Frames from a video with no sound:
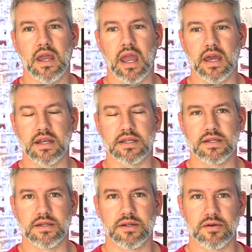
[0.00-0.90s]
And
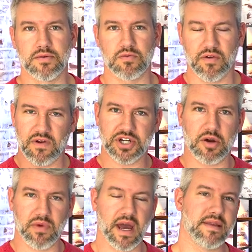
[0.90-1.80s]
to refresh our
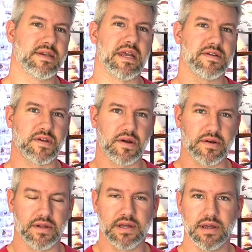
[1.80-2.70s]
minds, get us
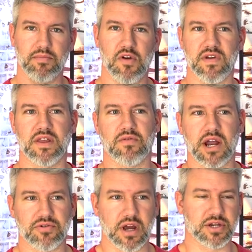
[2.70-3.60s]
all moving in the
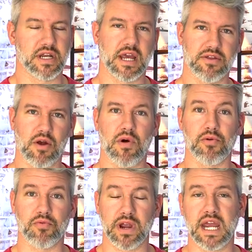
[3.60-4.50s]
right direction together, I want
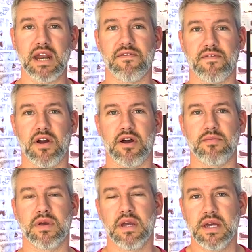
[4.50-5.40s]
to read
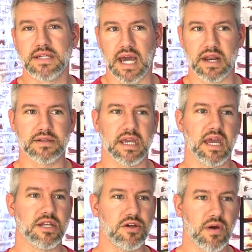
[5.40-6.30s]
from Title
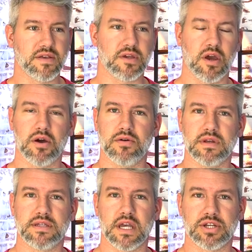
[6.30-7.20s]
10 U.S.
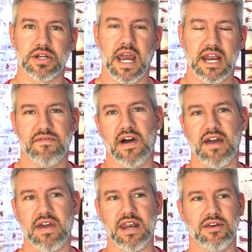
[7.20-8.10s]
Code, Section
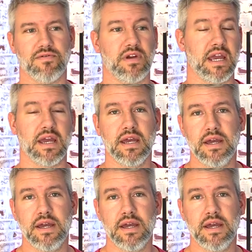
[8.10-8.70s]
8583.